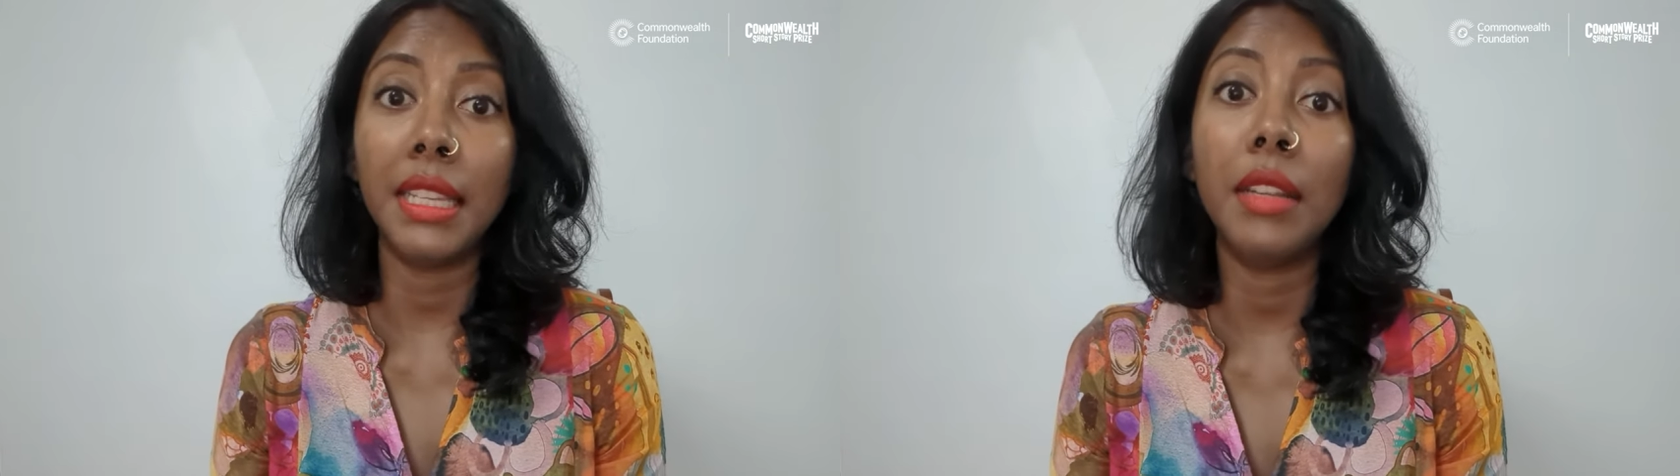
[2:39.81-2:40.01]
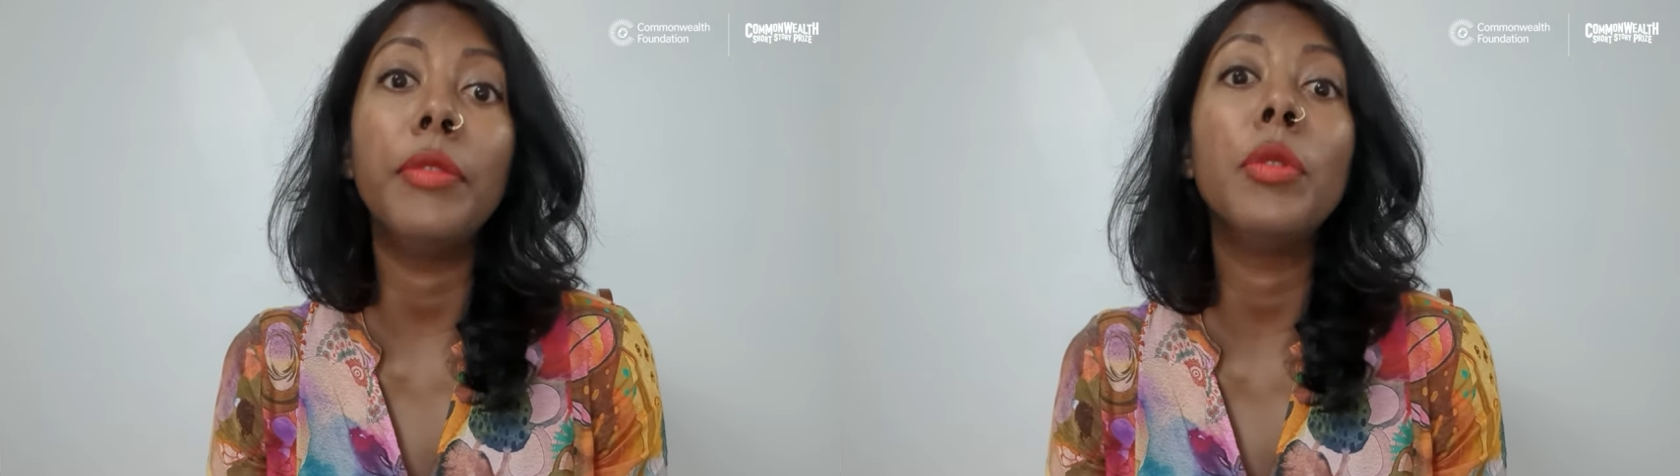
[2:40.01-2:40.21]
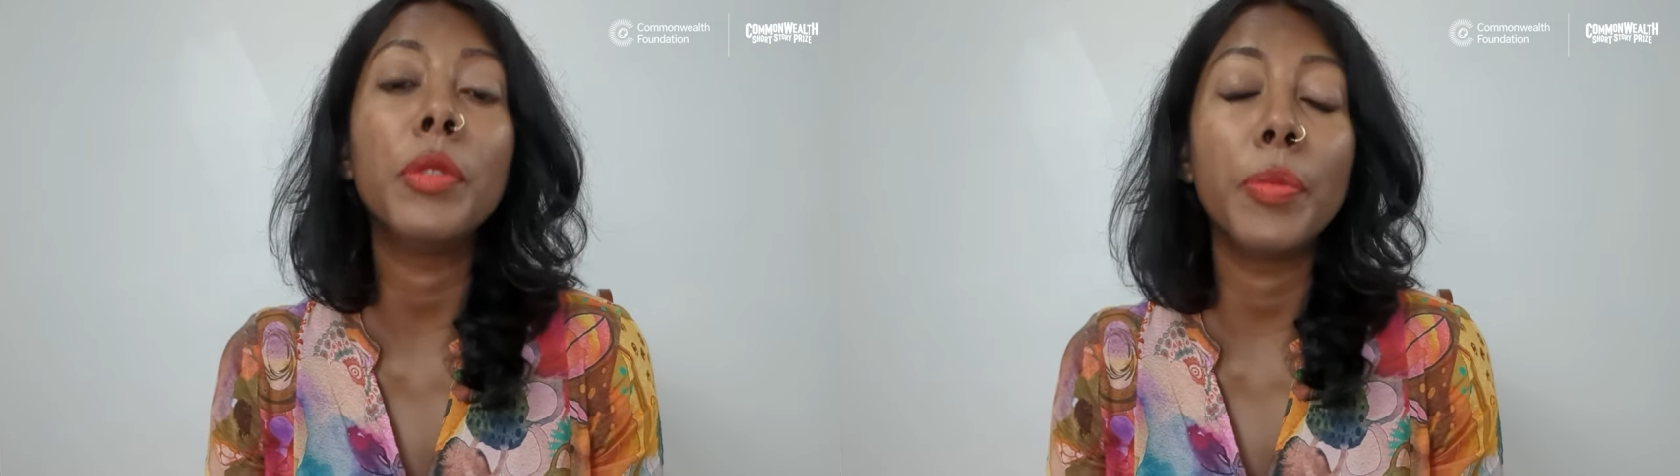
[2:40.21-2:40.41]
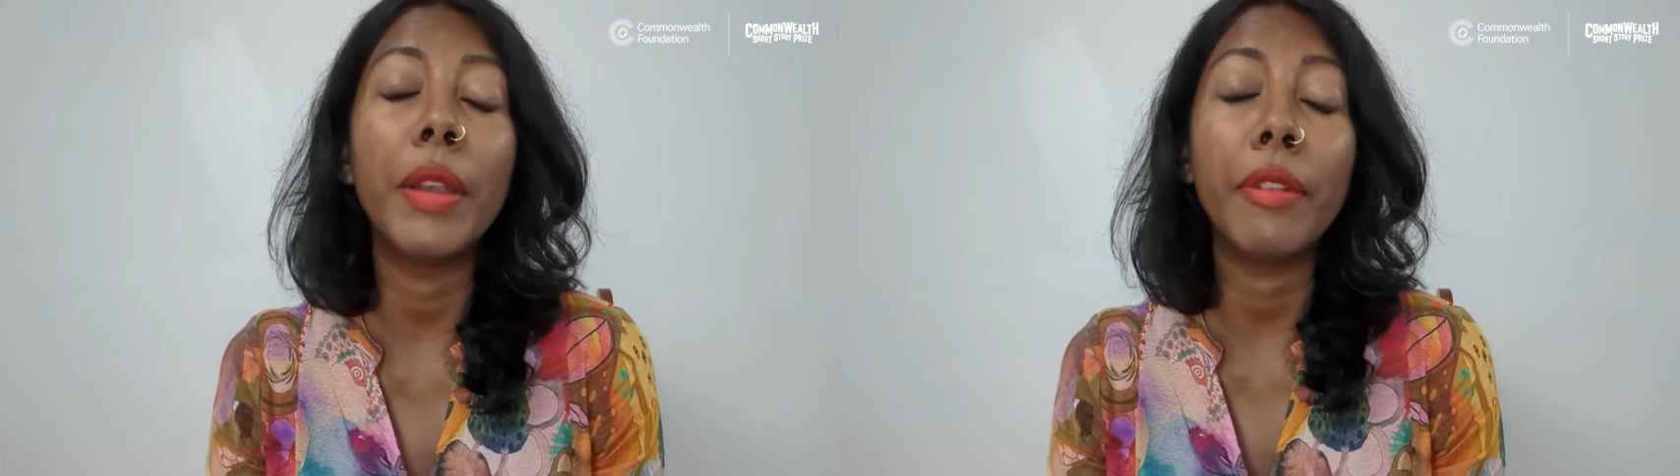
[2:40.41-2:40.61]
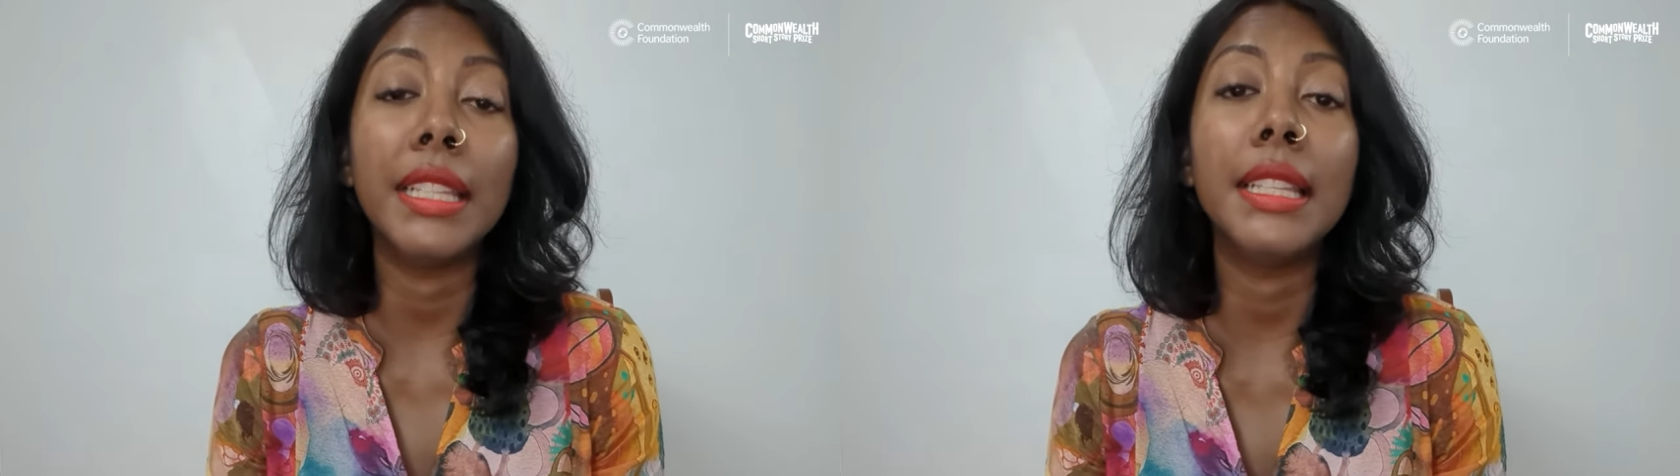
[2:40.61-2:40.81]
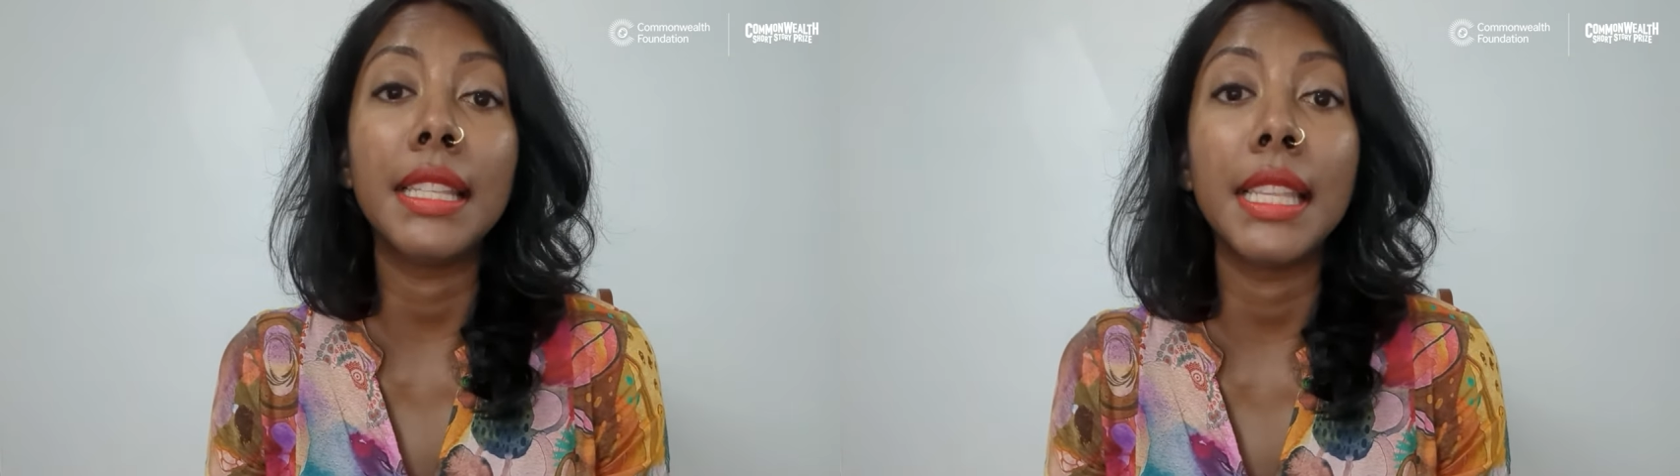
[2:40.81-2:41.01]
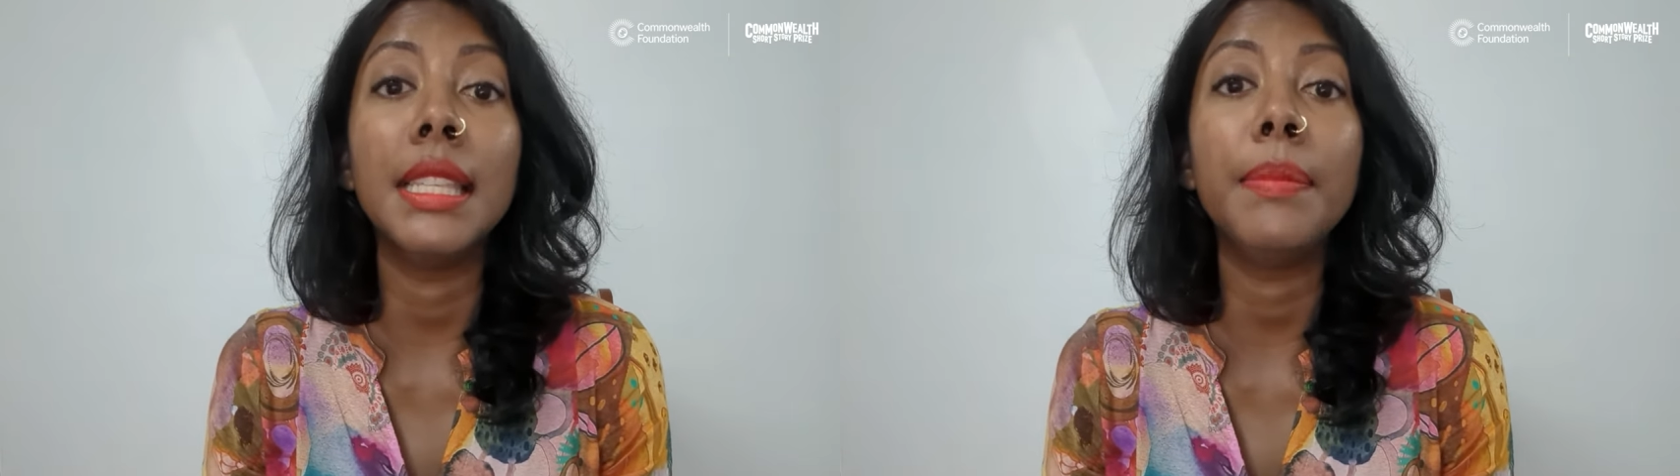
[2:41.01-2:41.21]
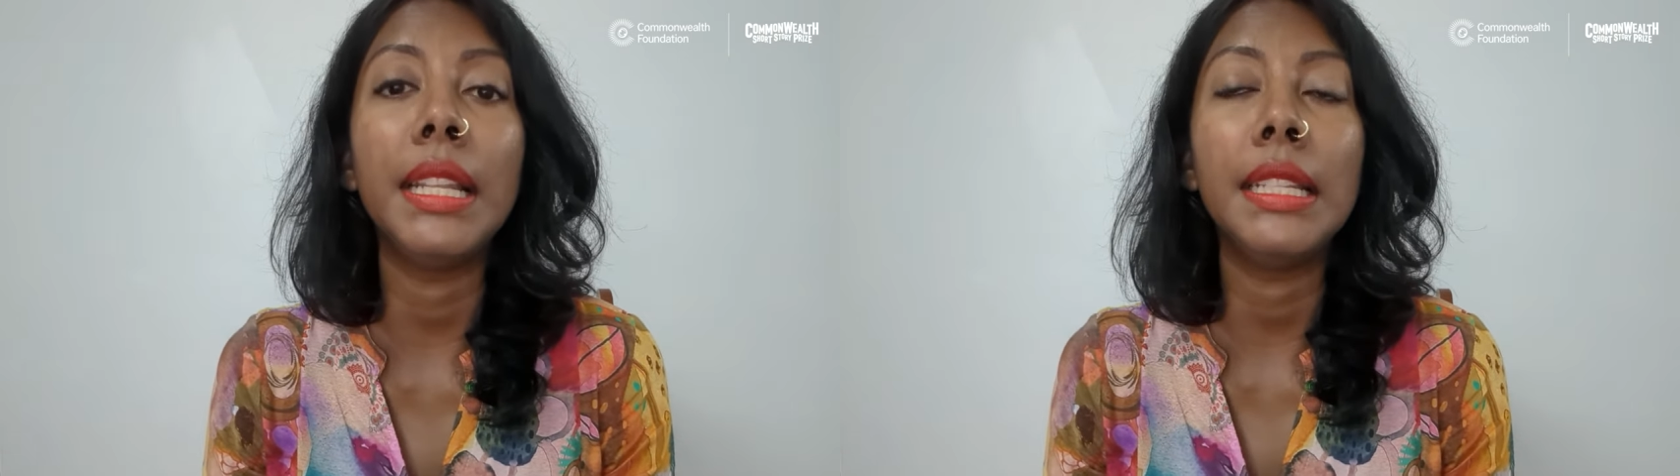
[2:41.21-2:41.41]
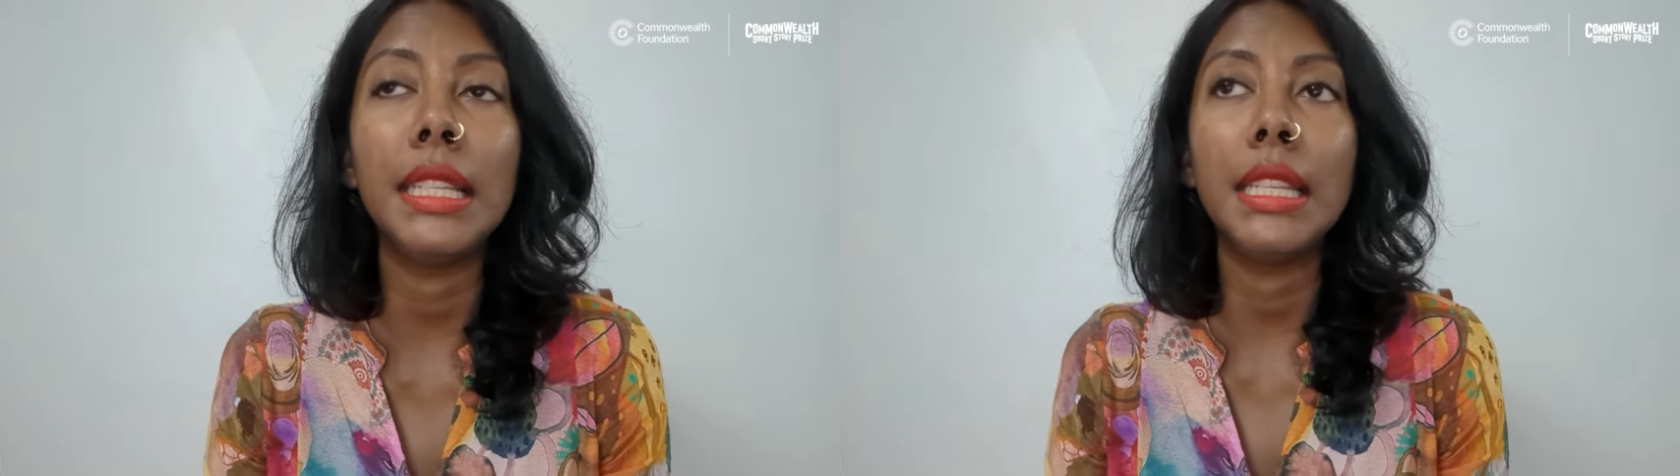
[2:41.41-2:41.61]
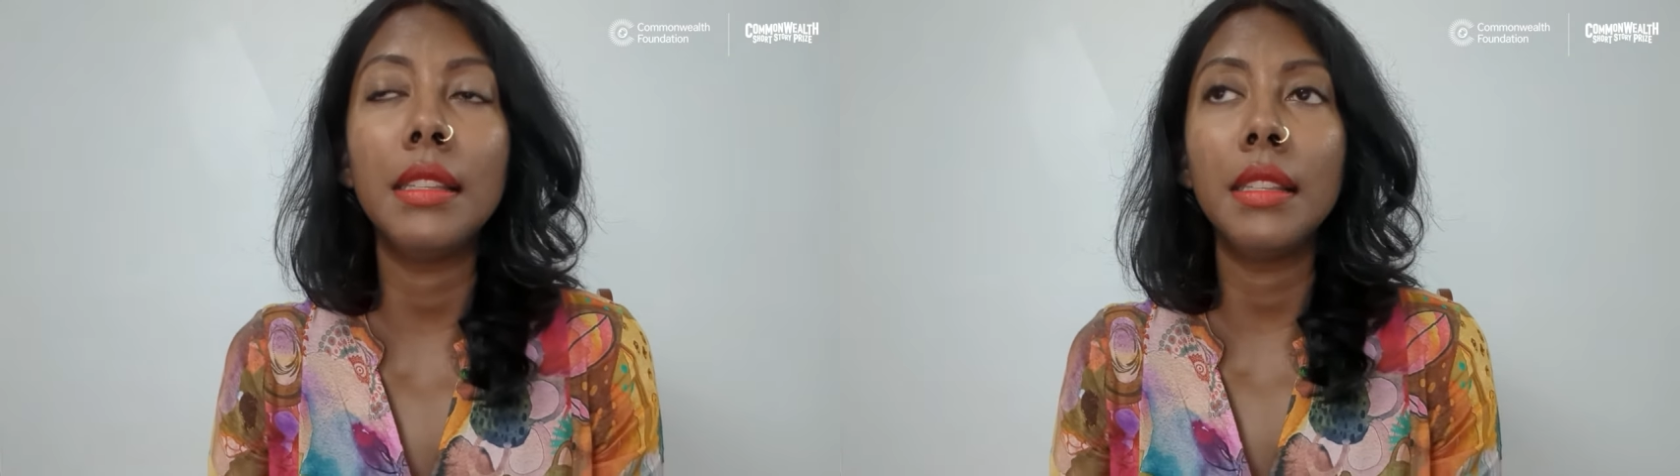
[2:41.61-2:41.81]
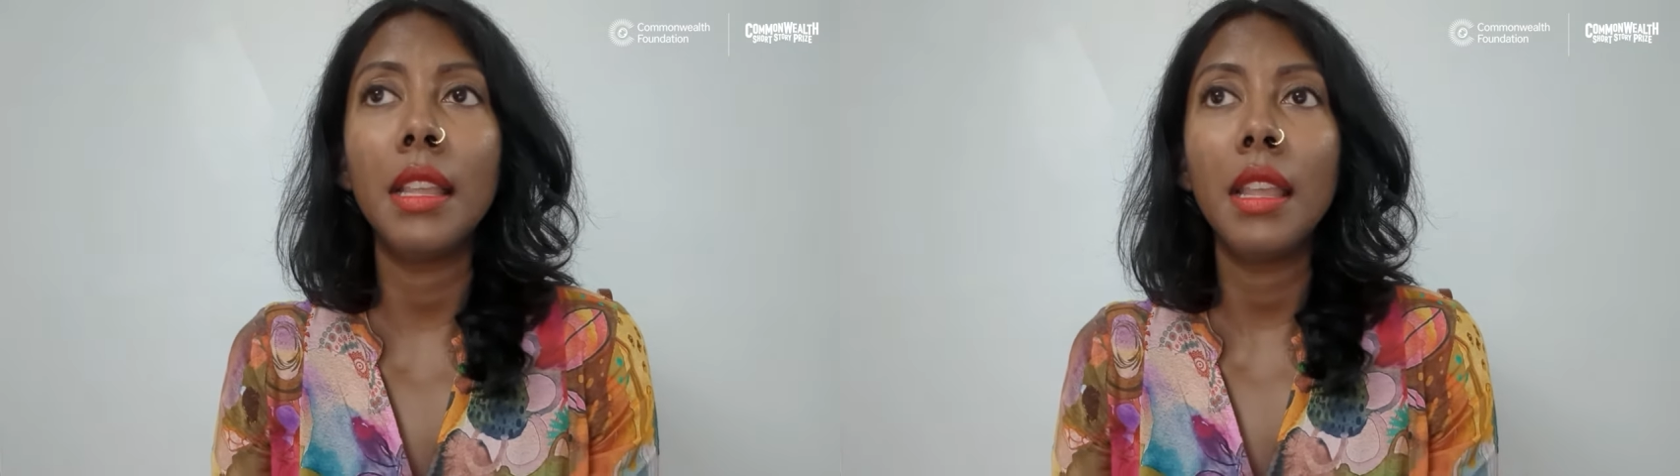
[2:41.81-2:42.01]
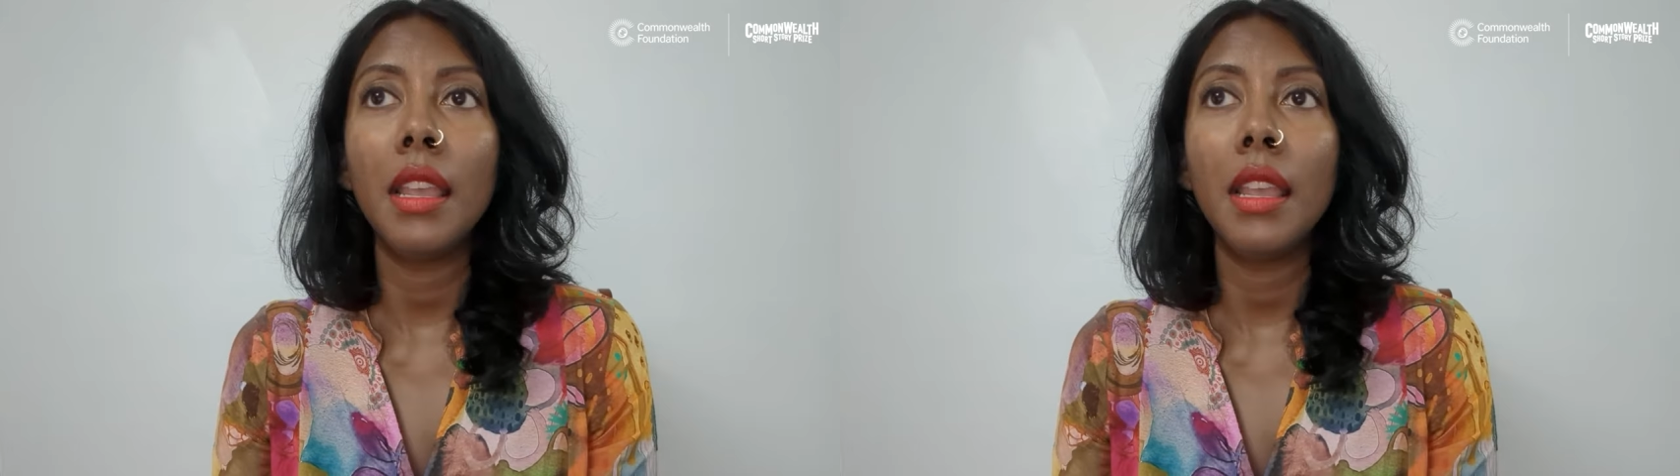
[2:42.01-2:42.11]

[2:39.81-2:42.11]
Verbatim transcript: informs my writing sensibilities.